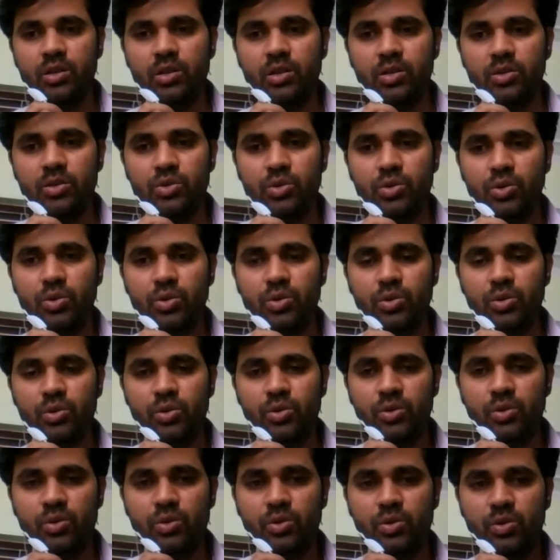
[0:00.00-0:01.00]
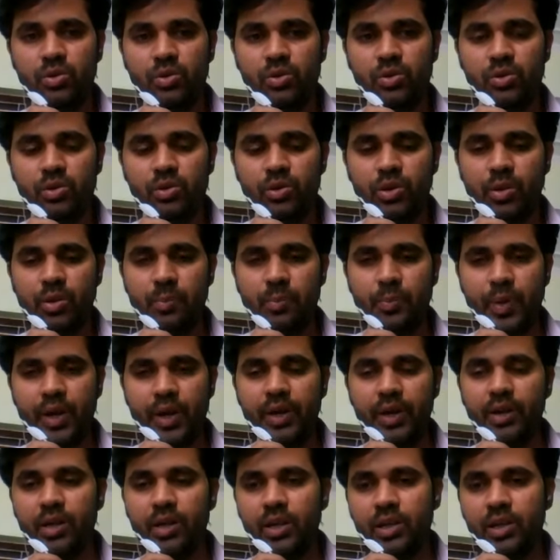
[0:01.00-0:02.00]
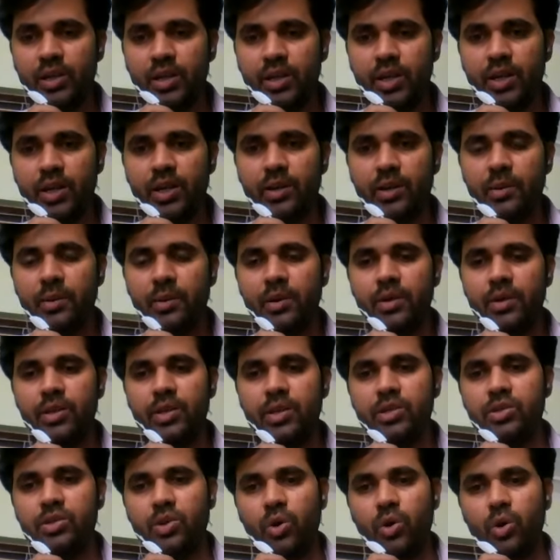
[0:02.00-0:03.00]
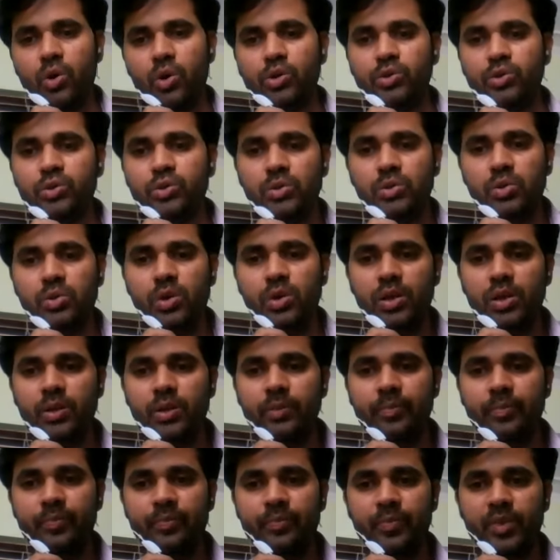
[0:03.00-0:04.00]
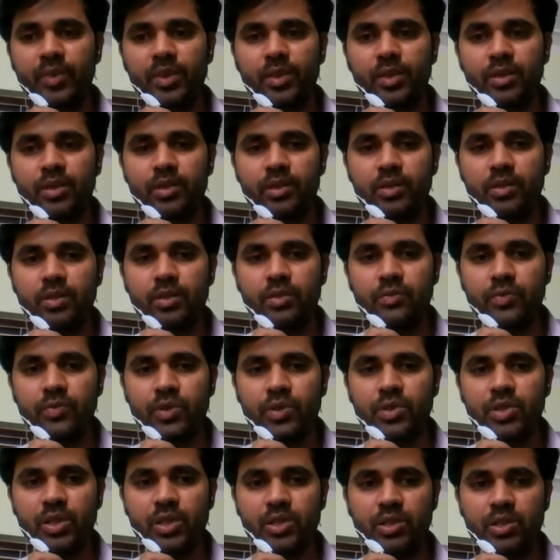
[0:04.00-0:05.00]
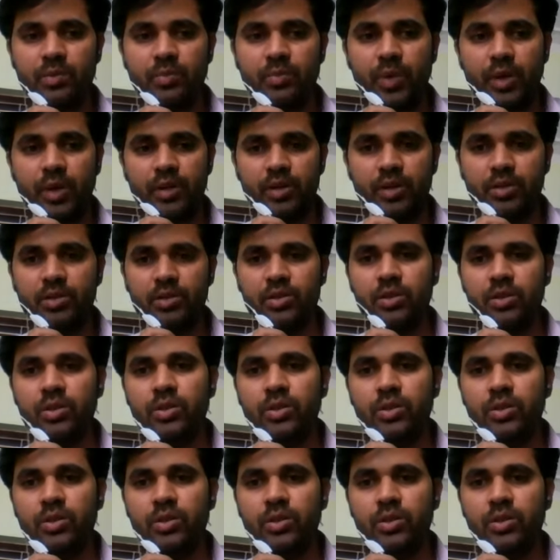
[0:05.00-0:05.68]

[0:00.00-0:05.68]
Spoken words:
So the parental care is also a fixed action pattern.